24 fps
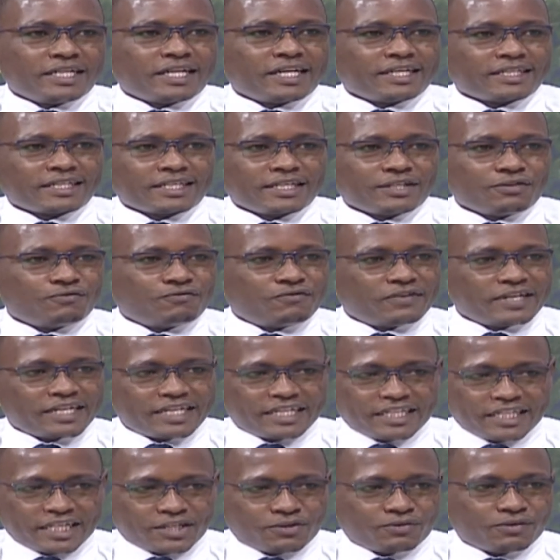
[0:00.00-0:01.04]
asking very
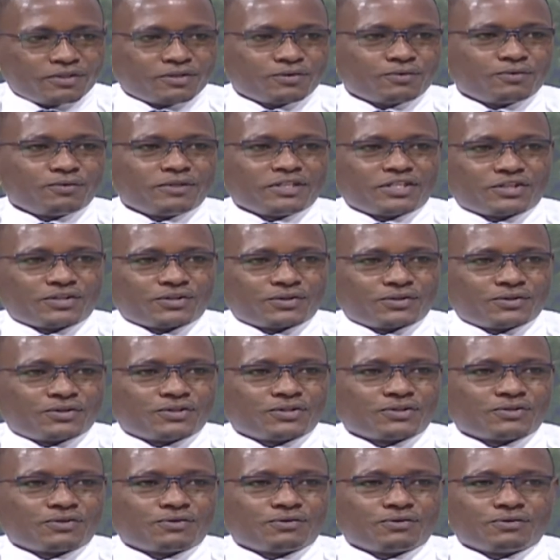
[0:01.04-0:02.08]
genuine
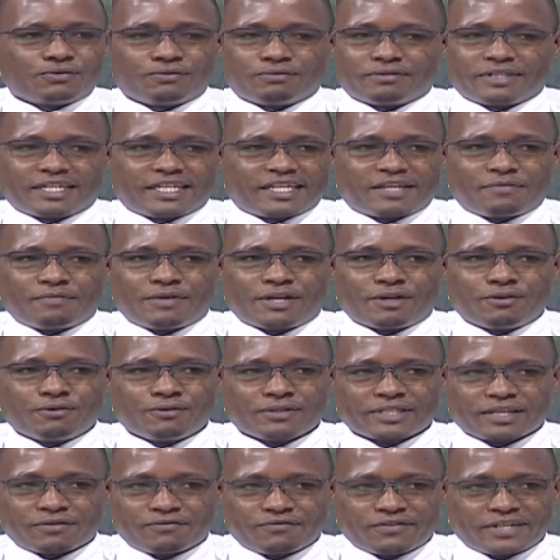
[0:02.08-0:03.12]
questions. They may look
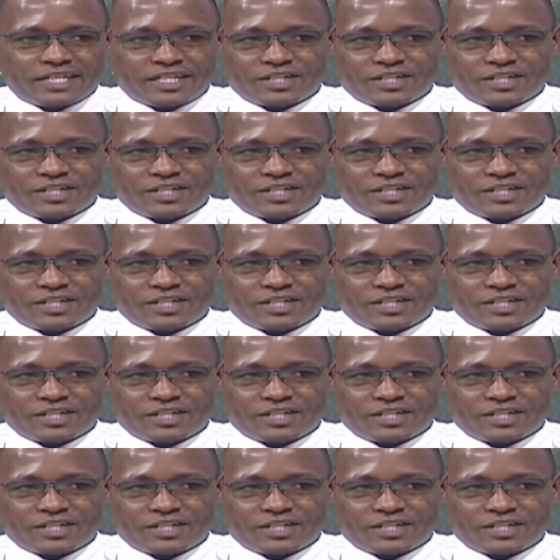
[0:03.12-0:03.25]
some very